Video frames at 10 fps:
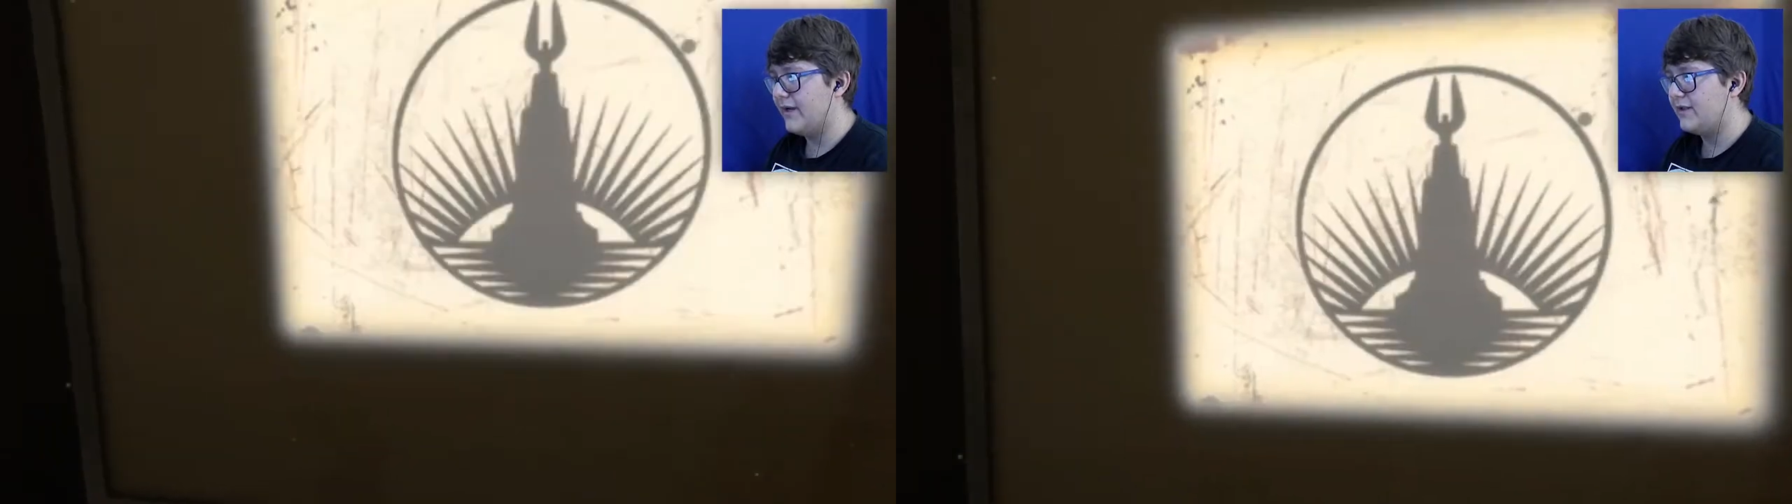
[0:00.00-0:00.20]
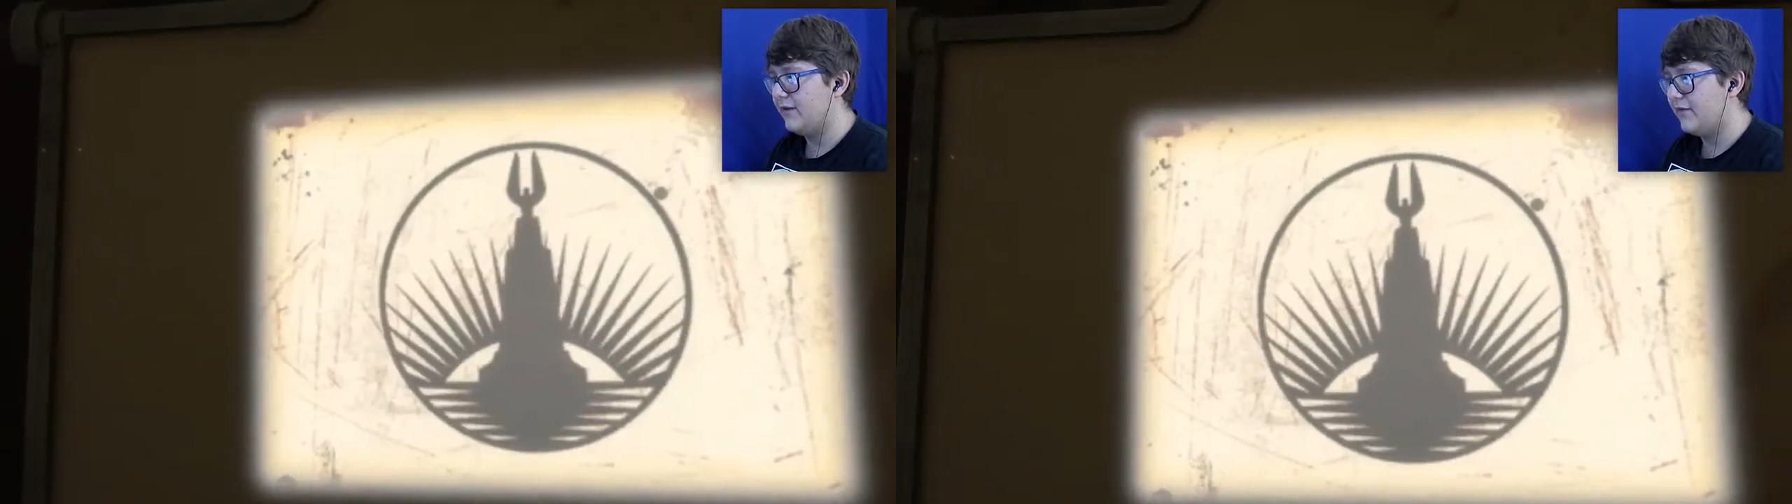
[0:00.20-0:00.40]

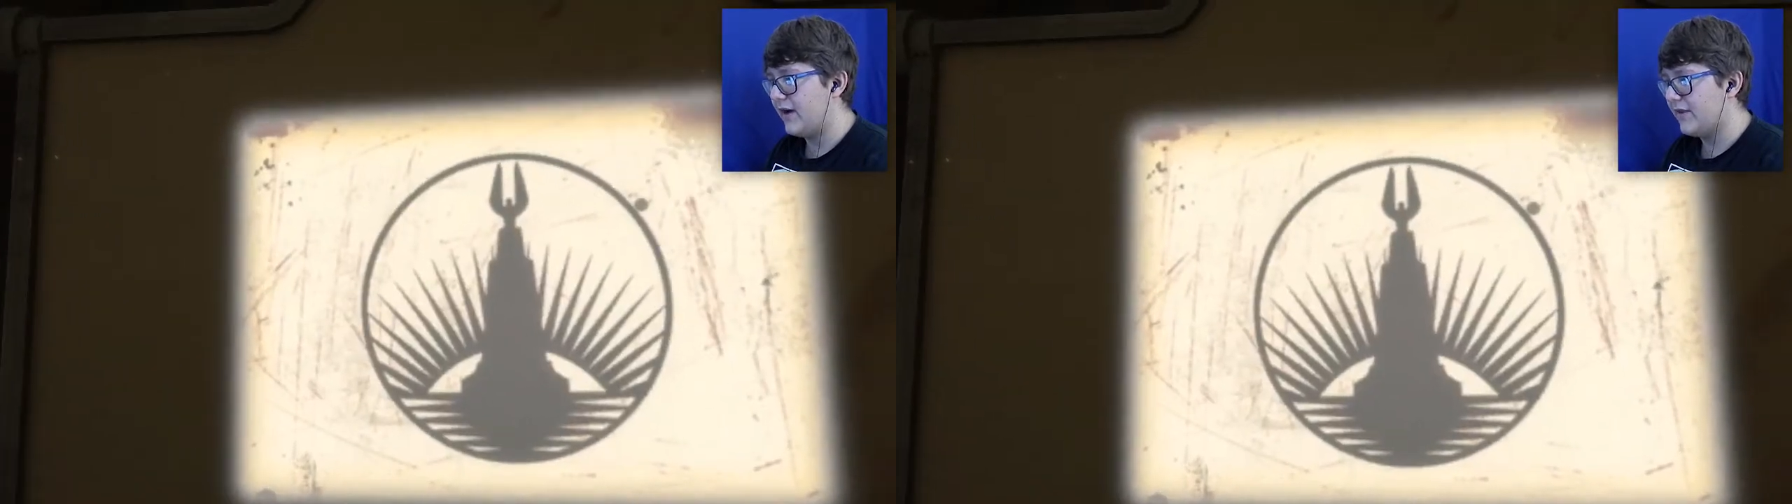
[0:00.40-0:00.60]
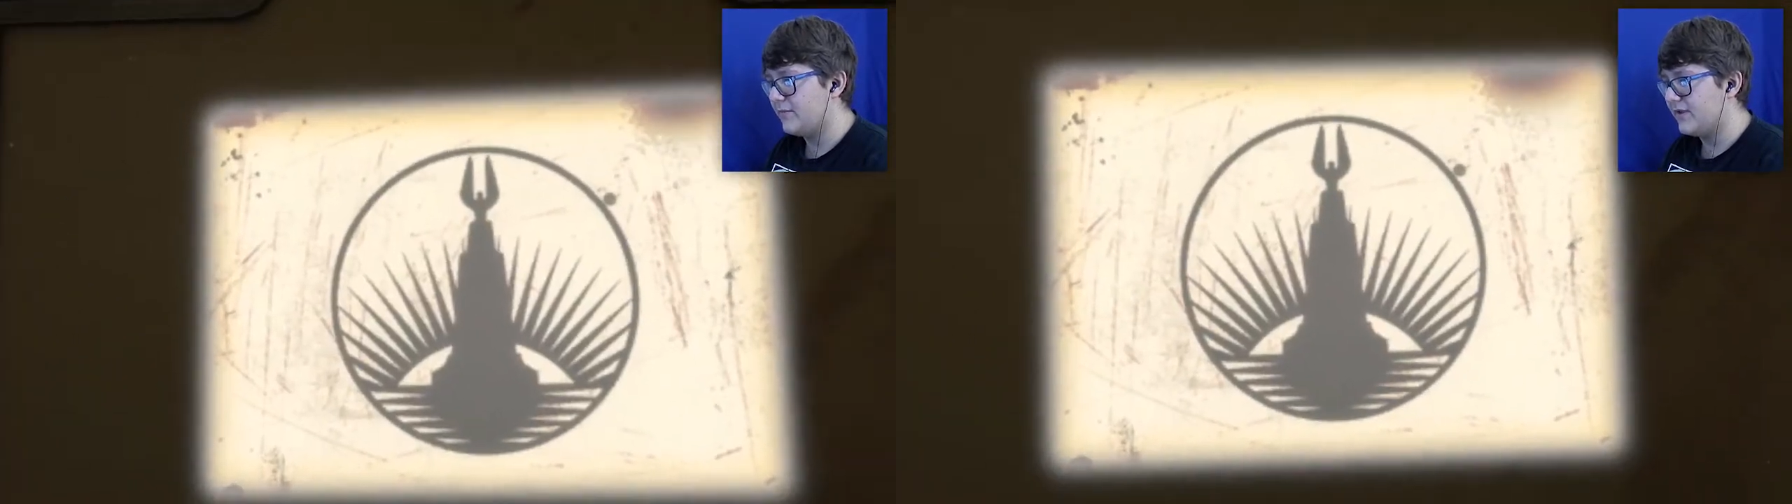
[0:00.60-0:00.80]
18
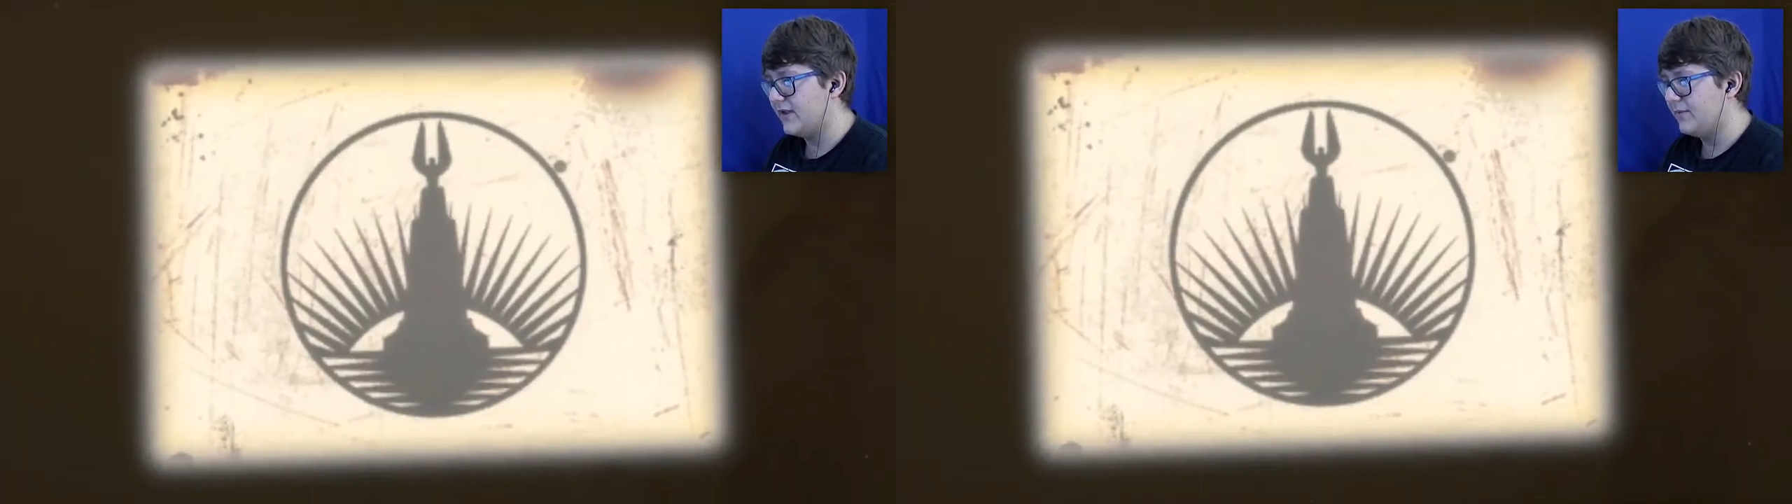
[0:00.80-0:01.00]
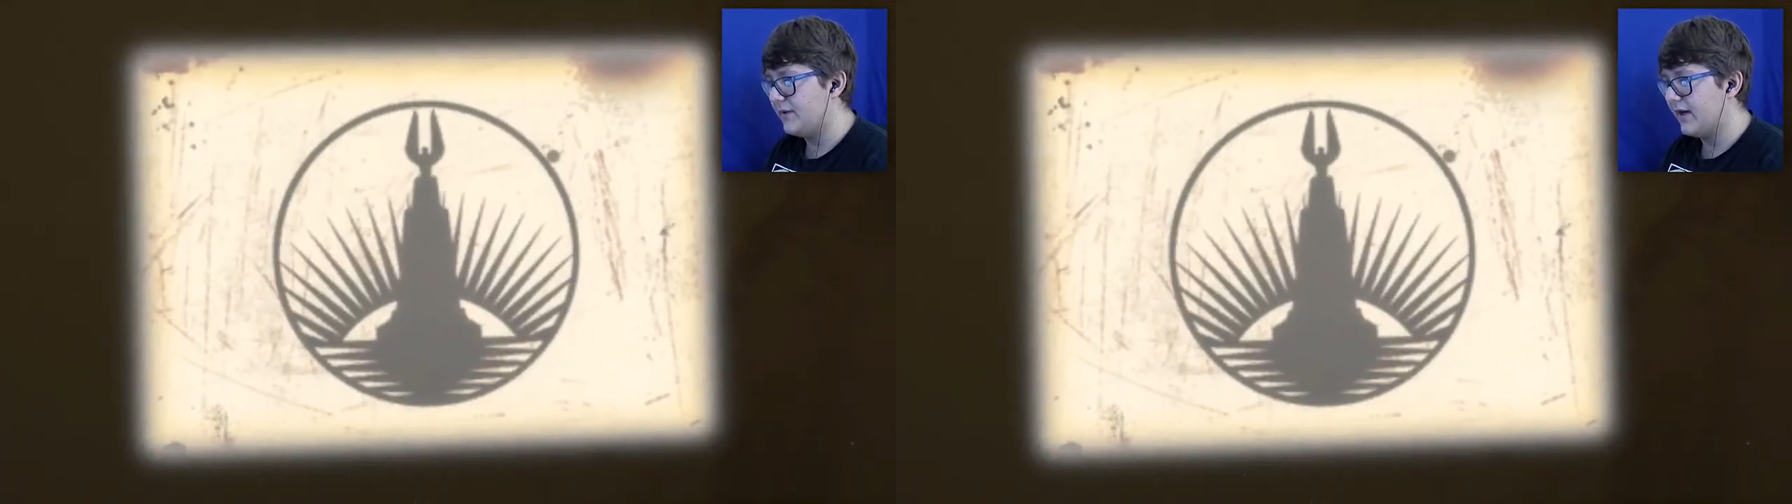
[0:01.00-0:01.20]
fathoms
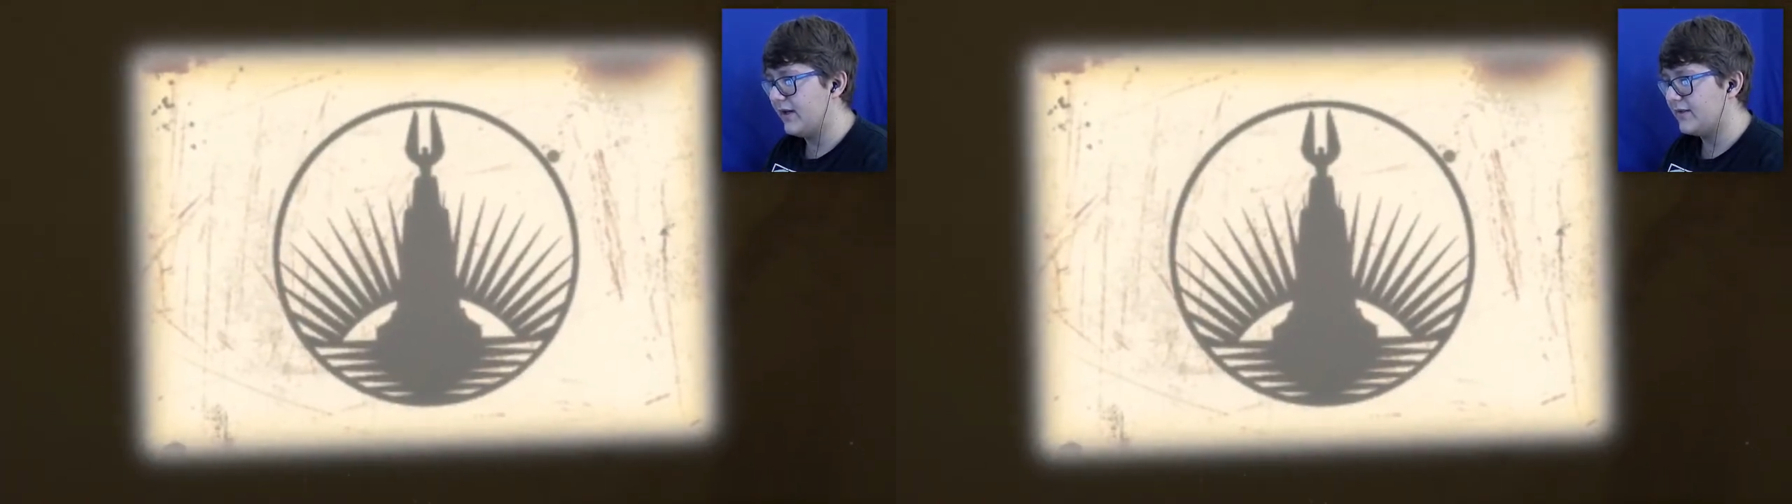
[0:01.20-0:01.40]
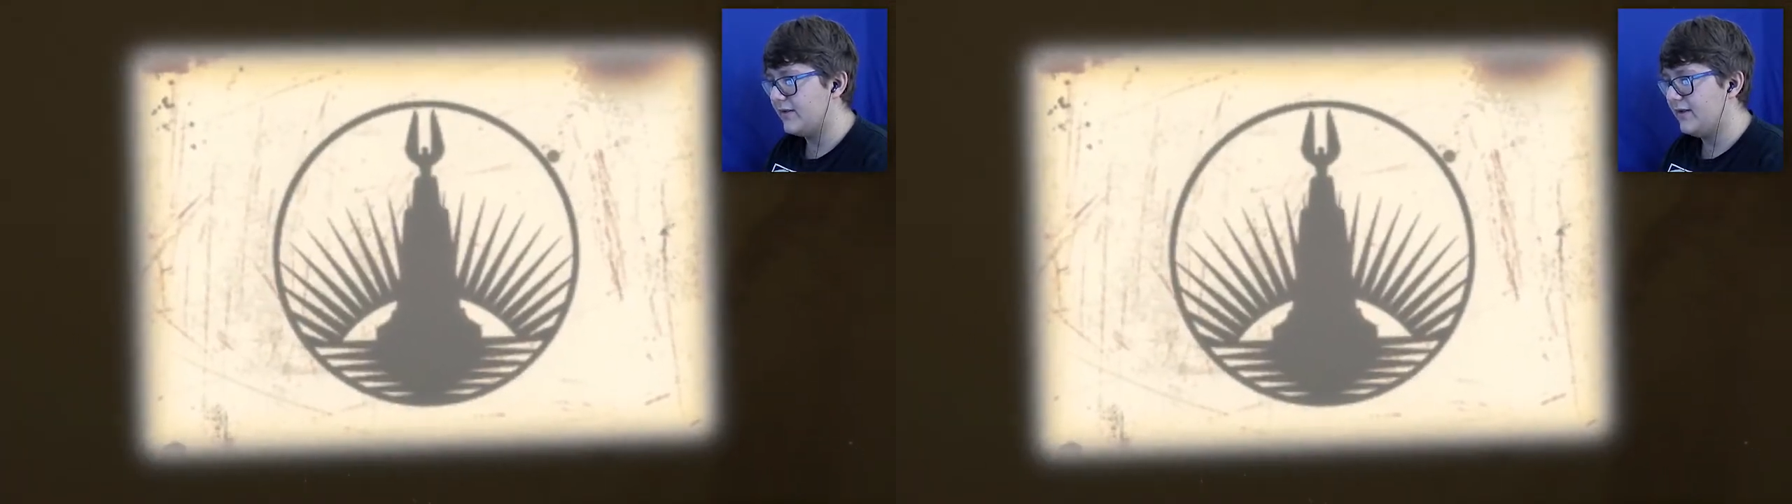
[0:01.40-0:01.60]
deep,
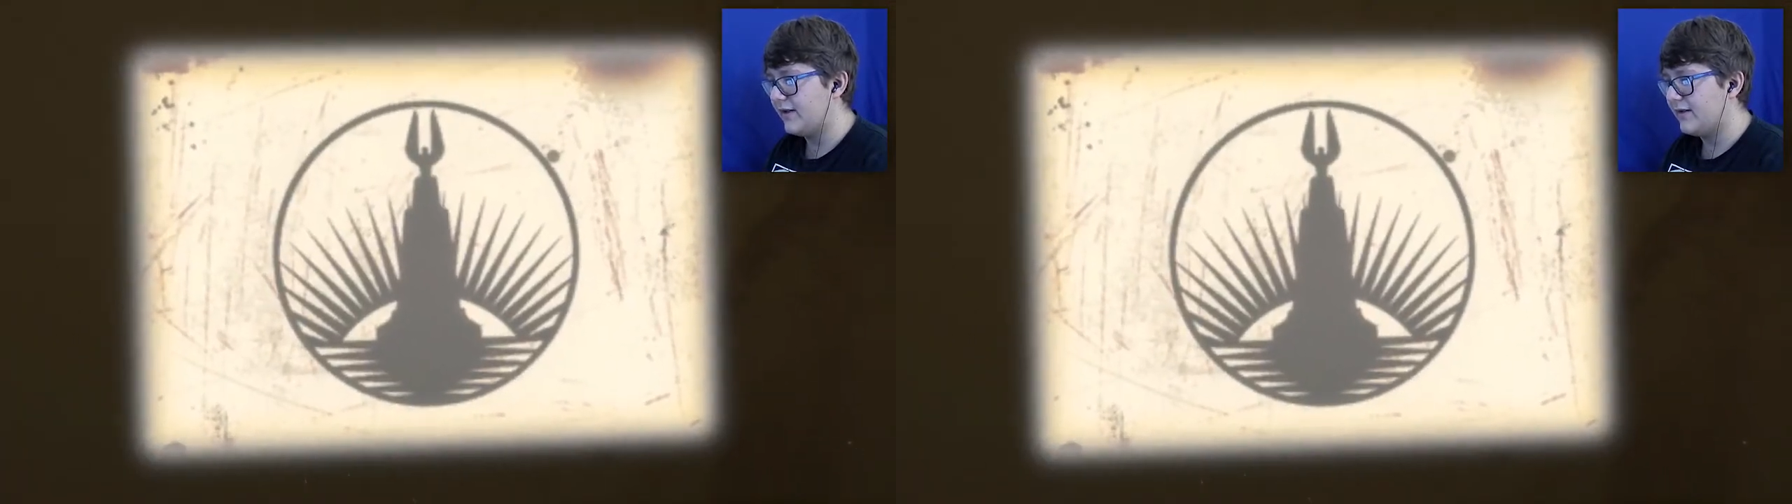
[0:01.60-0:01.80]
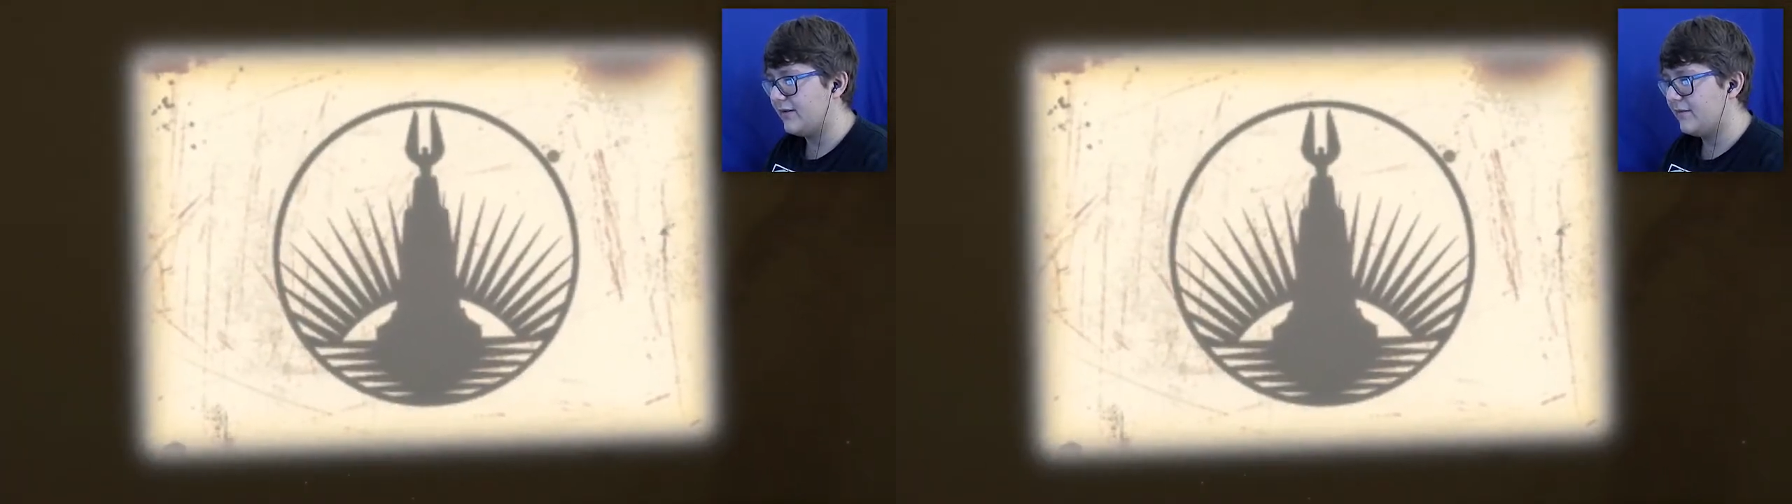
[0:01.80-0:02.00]
guys. Oh, look.